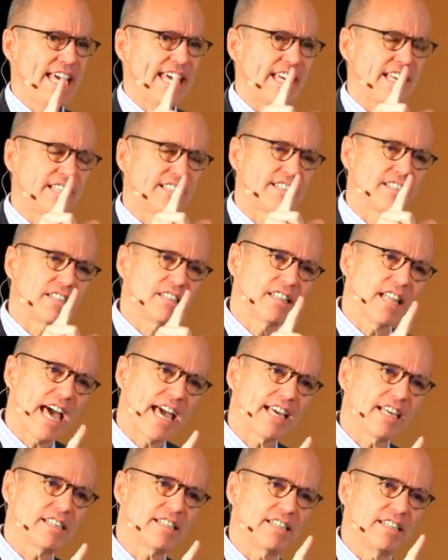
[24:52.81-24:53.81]
is the
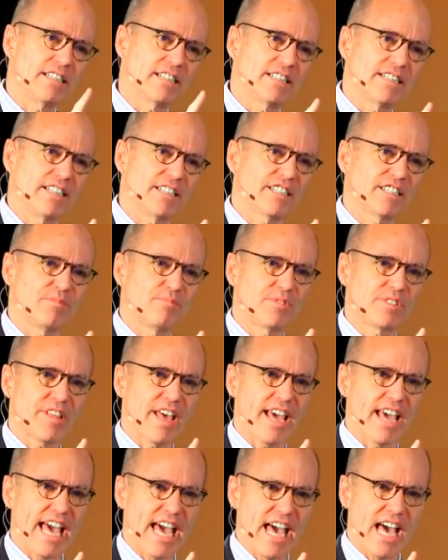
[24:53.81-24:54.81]
legacy systems
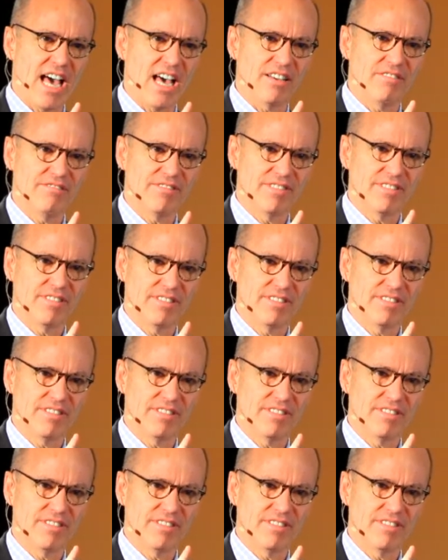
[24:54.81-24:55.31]
they have,